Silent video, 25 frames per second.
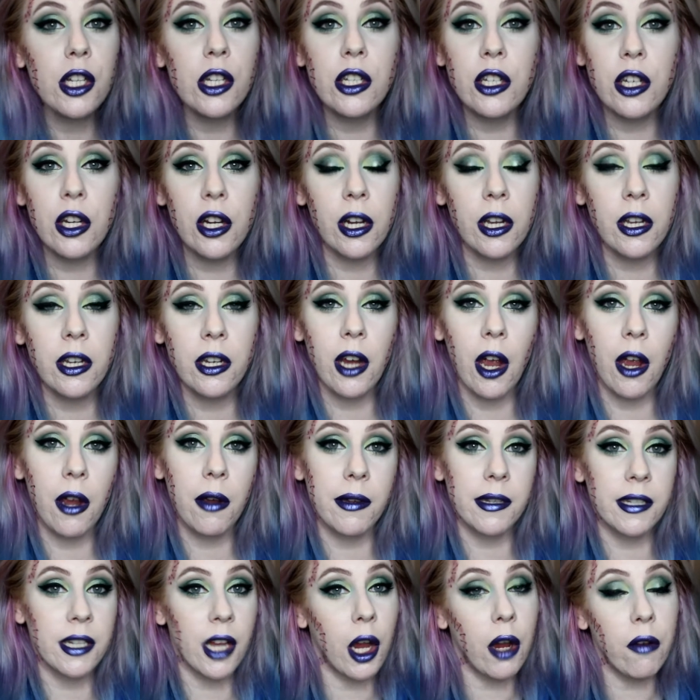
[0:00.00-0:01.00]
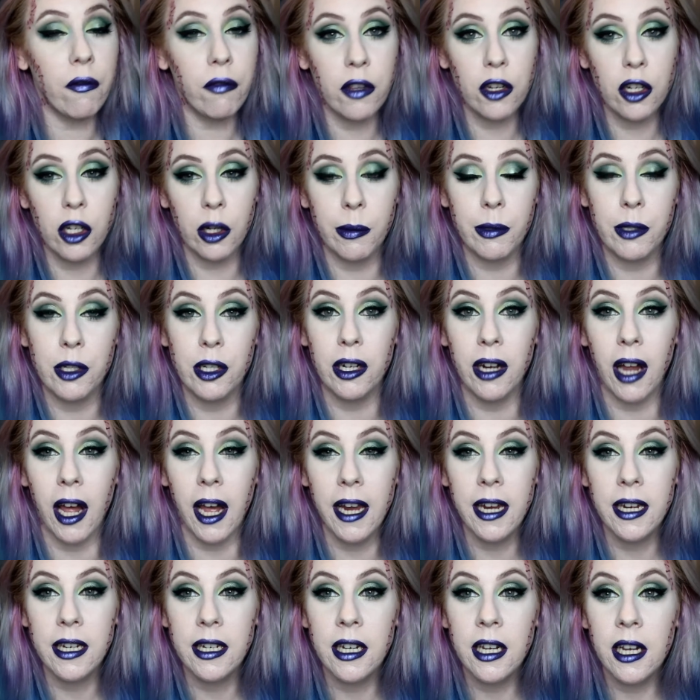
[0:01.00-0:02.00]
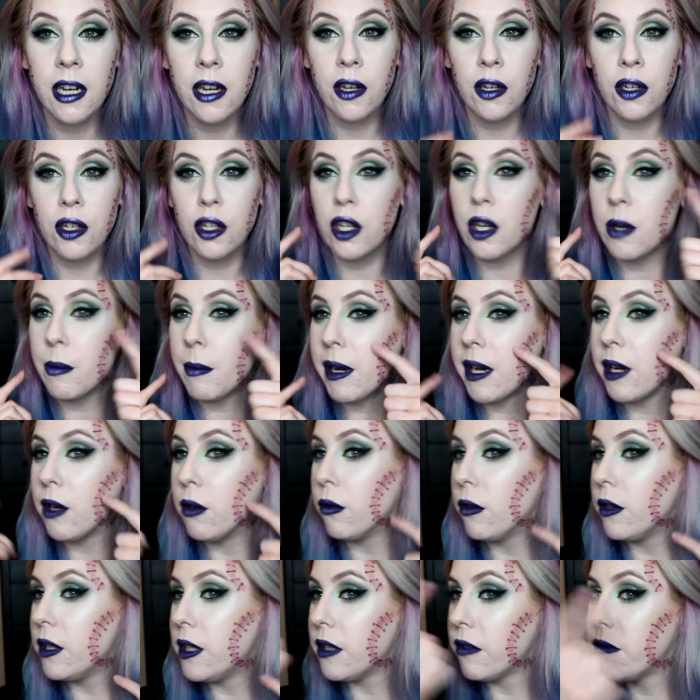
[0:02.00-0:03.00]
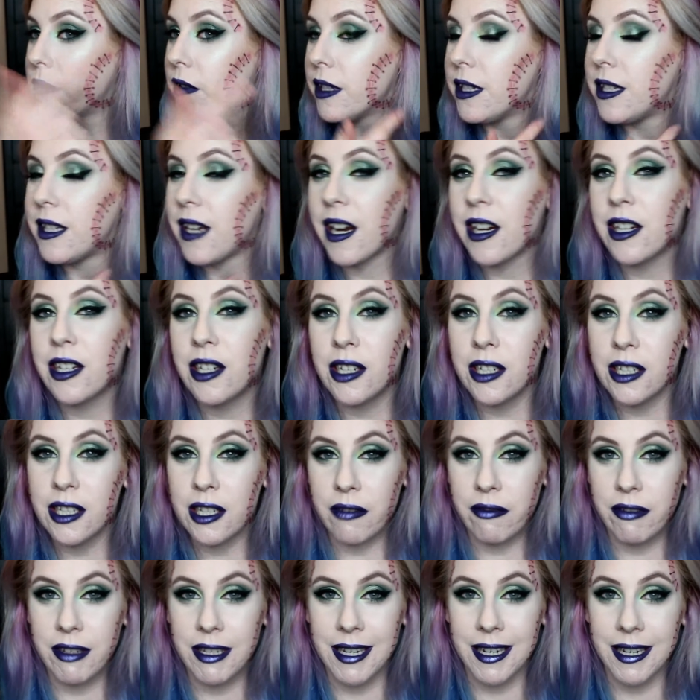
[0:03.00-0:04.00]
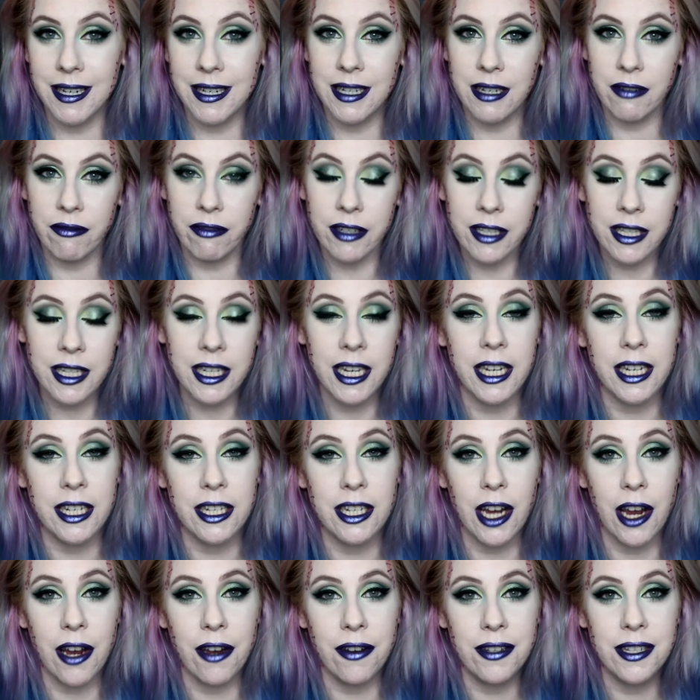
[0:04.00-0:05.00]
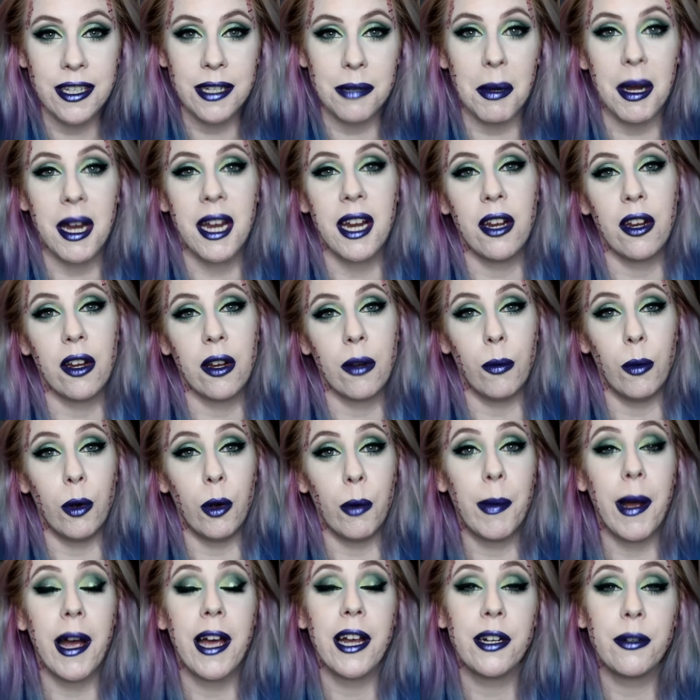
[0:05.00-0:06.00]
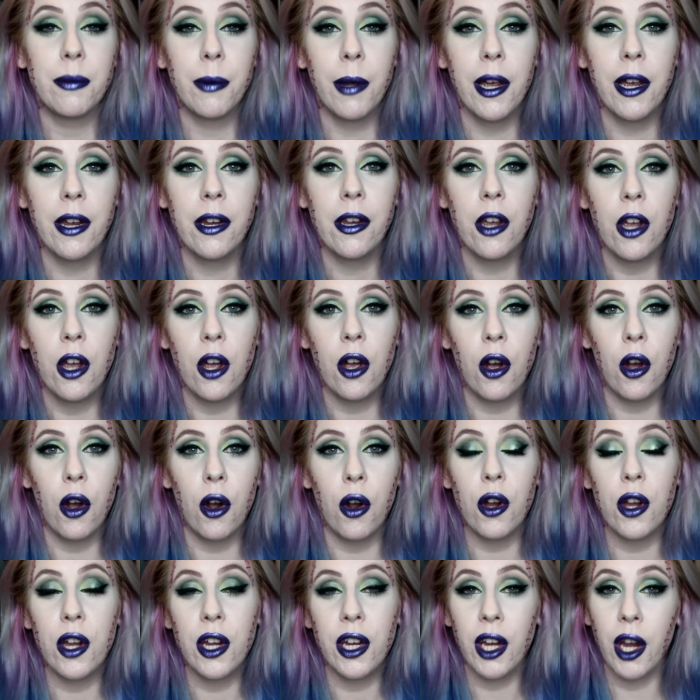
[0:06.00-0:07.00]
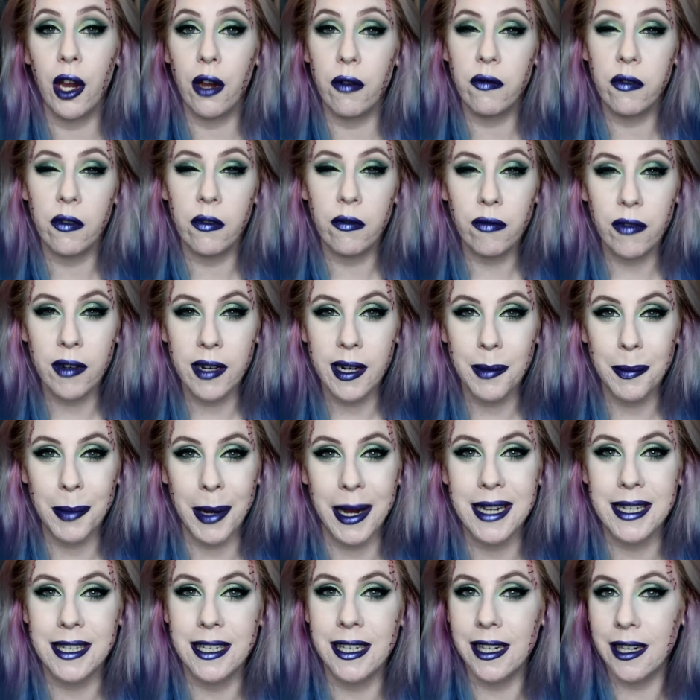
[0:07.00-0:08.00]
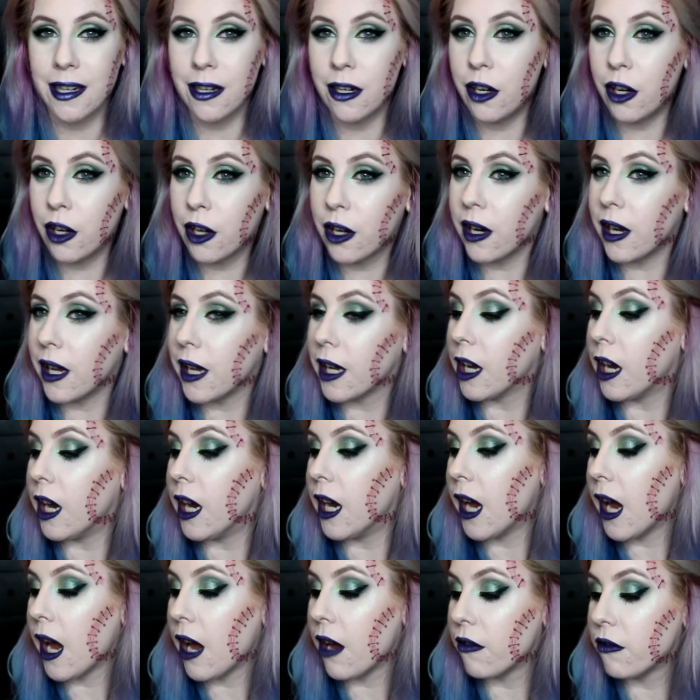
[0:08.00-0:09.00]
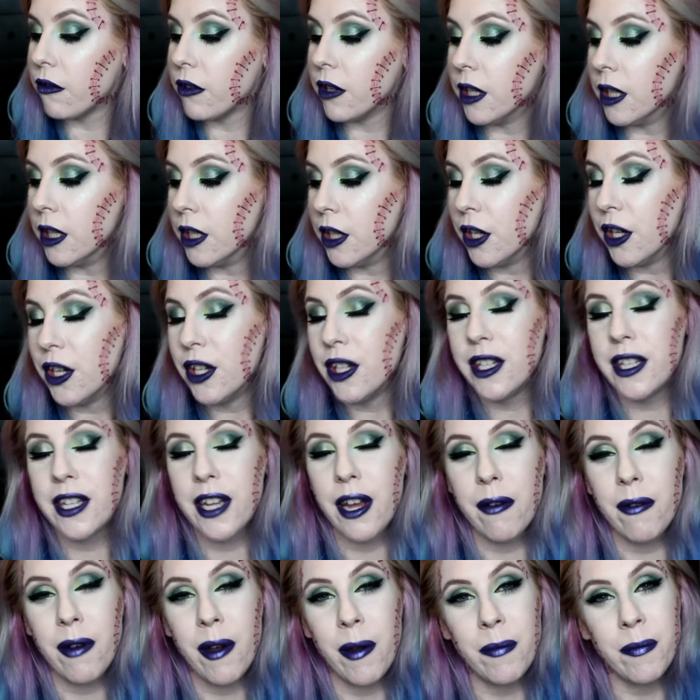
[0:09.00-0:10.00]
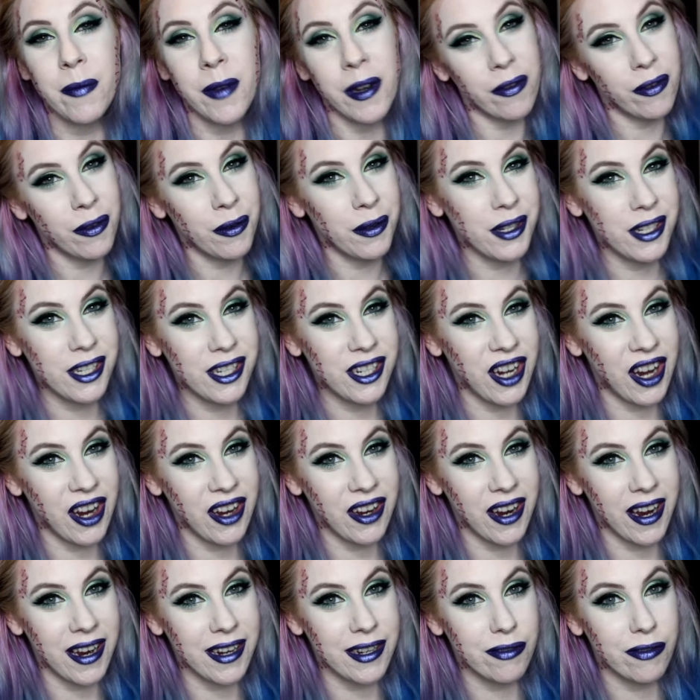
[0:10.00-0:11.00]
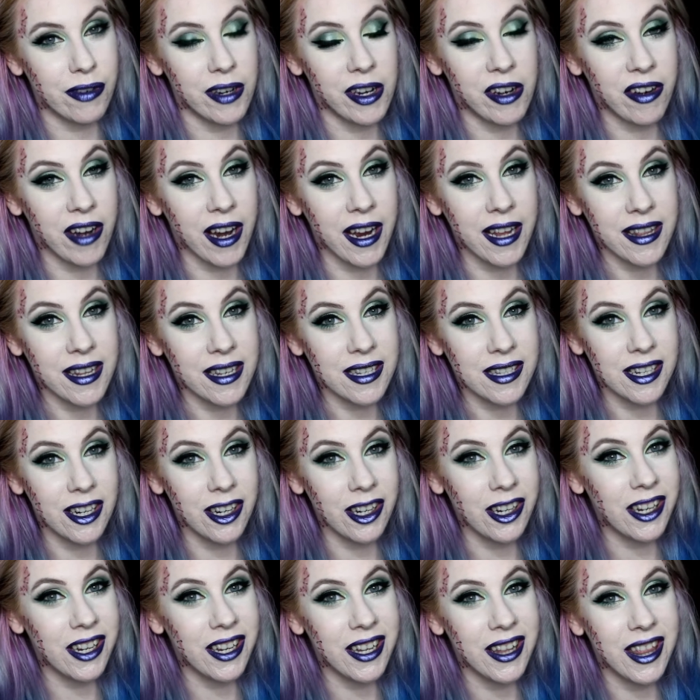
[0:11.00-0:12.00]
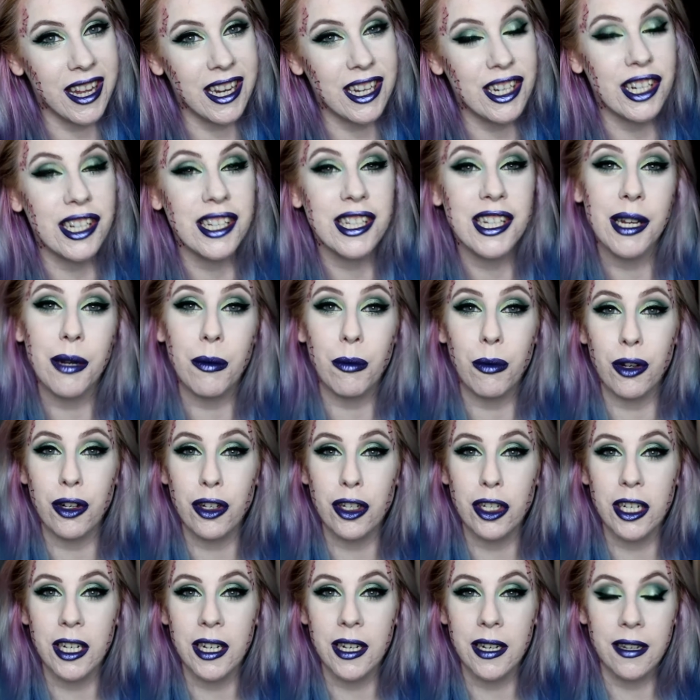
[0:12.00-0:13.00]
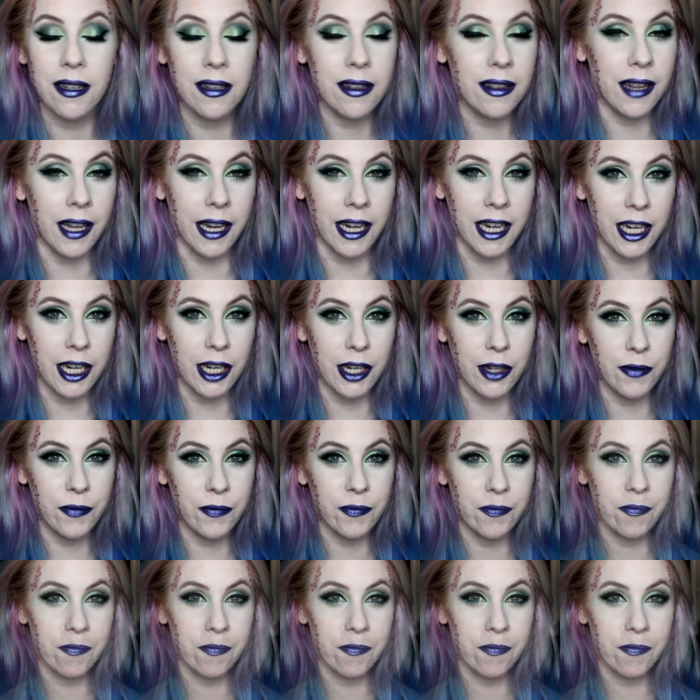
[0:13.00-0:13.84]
So you can go as over the top as you like. You can make all the different sections of skin different skin tones to make it look more patchwork. Or you can go for the really basic look like I have. So if you want to know how to recreate this look, then just keep watching. Thank you.